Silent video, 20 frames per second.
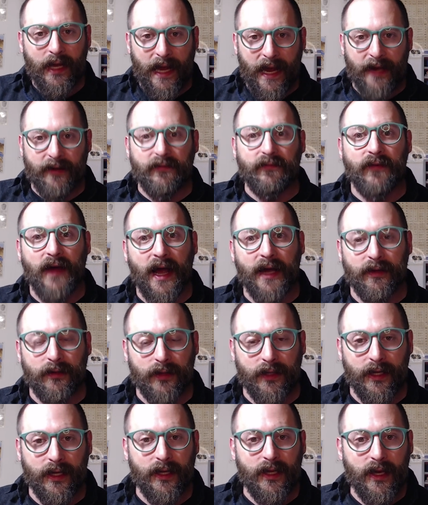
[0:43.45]
and
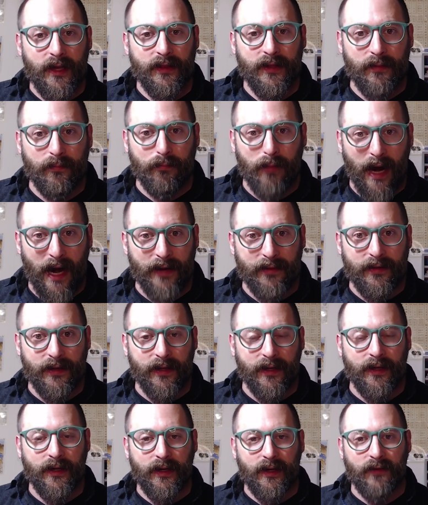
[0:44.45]
finally the
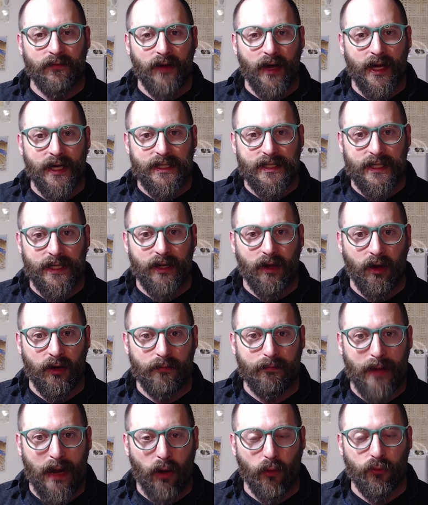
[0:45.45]
binding of Isaac
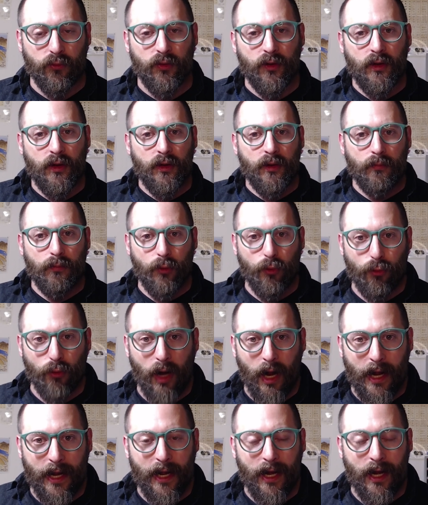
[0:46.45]
on Mount
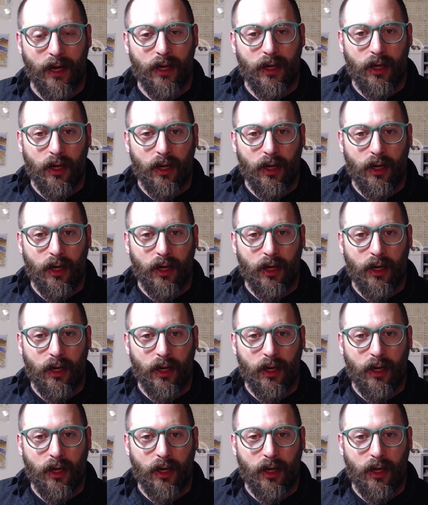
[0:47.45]
Moriah,